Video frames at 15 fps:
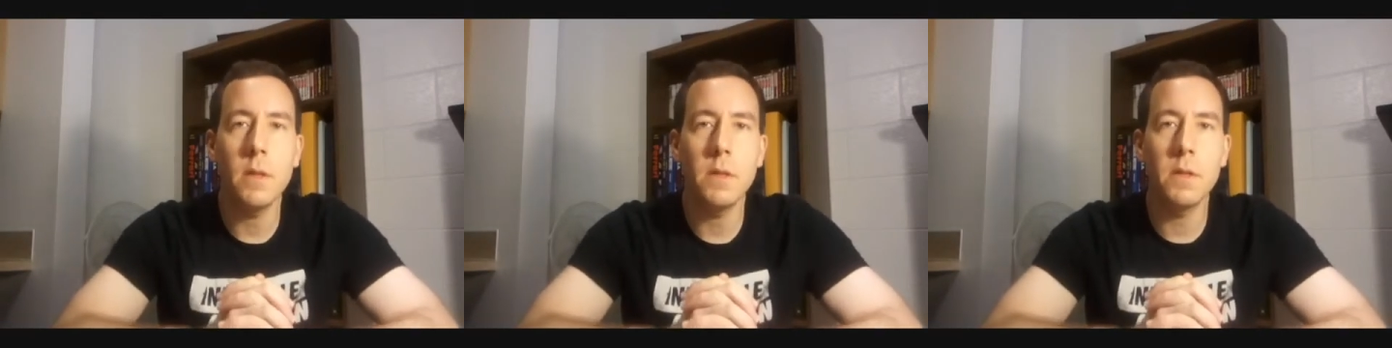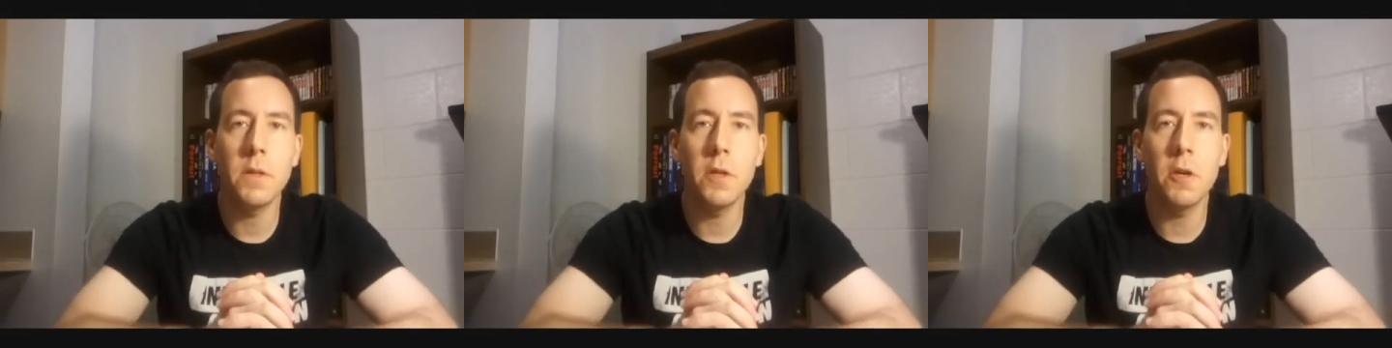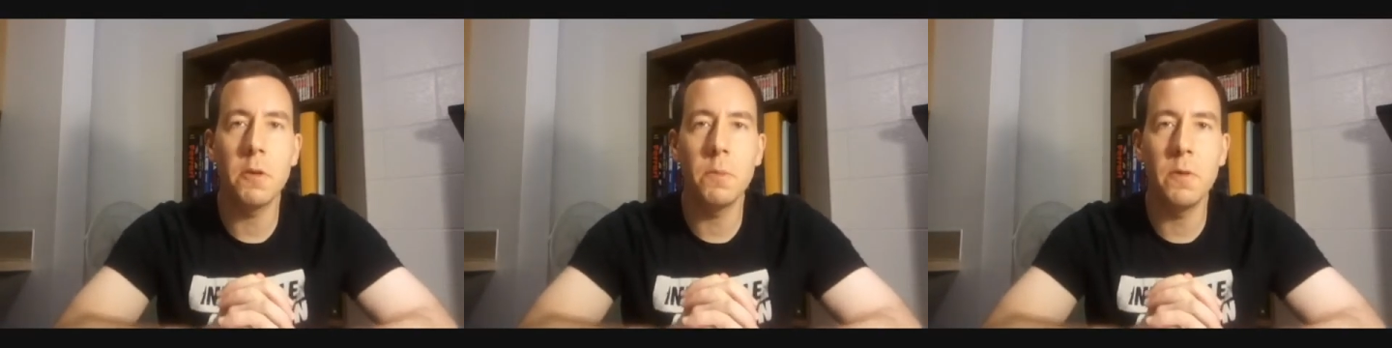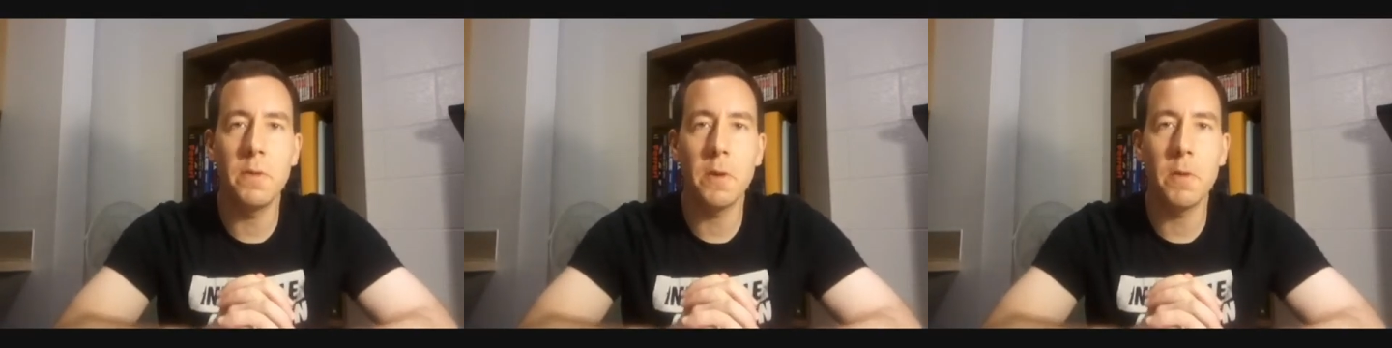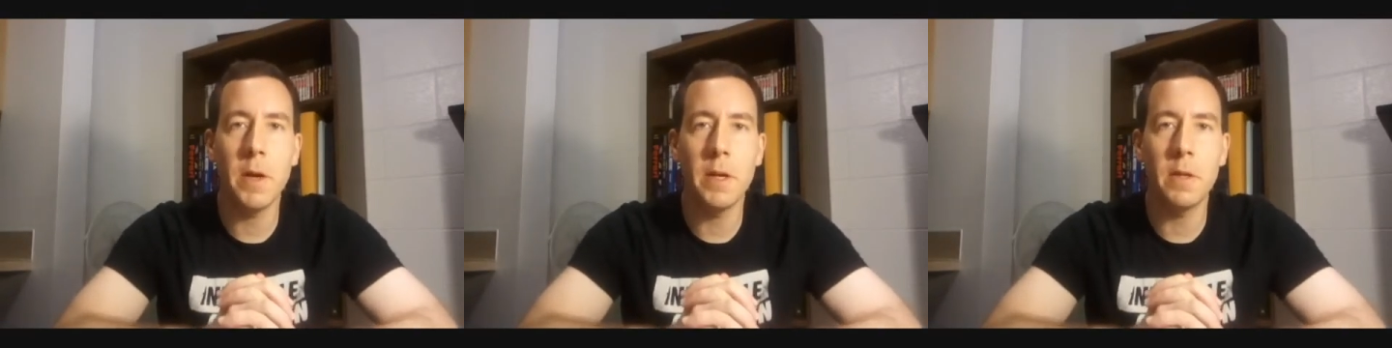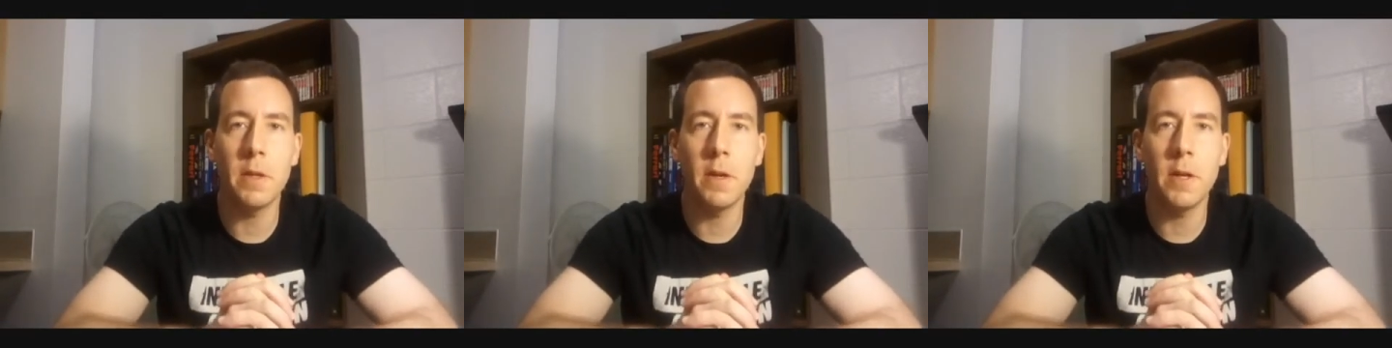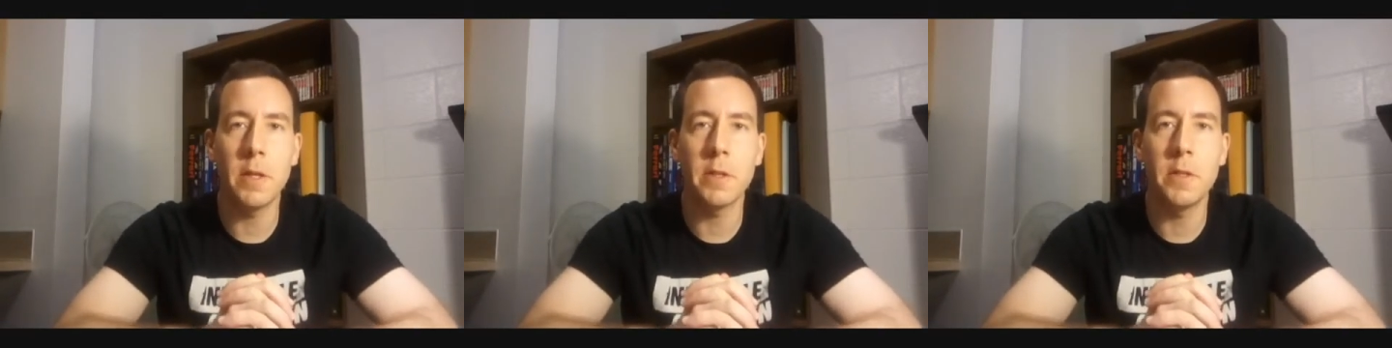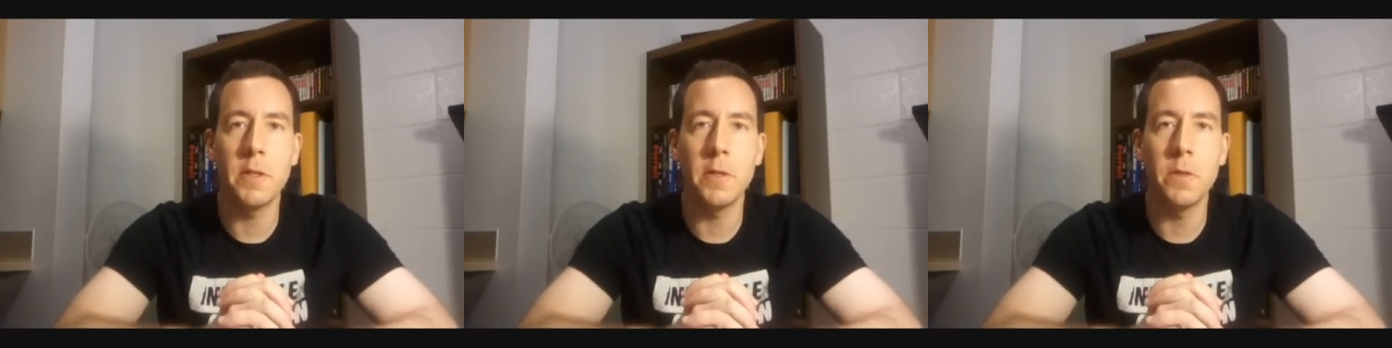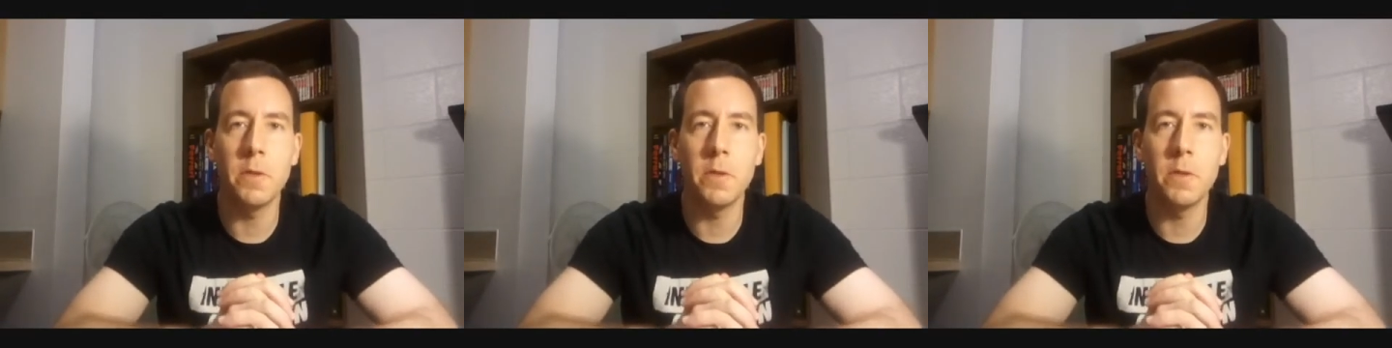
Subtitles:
So moving right along